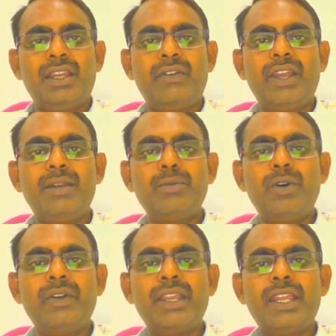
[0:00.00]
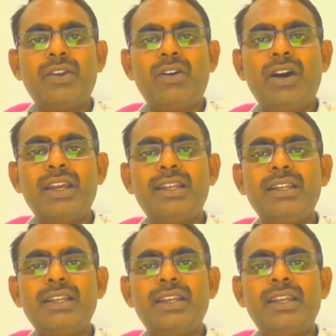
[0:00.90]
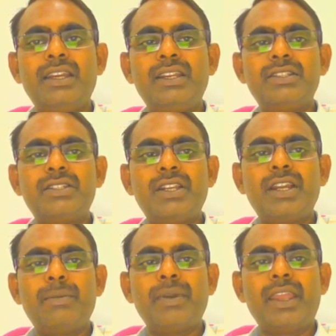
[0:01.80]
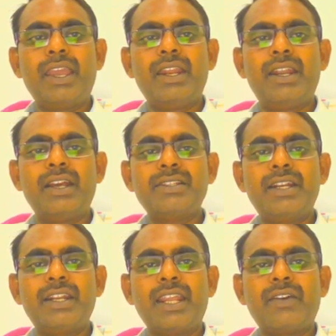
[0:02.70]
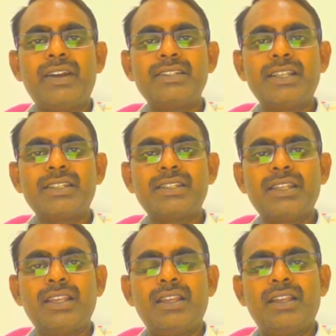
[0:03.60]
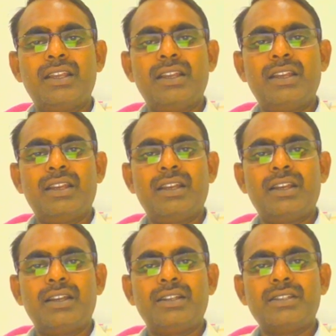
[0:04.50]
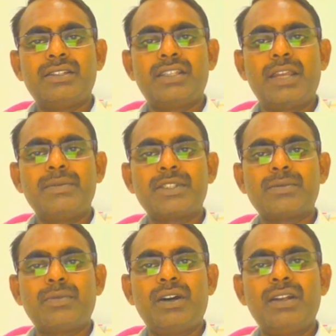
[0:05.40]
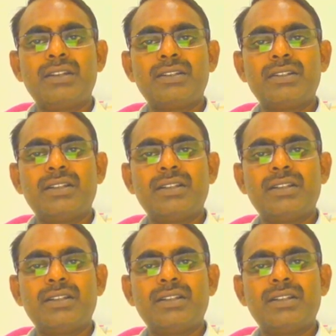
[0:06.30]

A vane moving in oil instead of air doesn't require the same small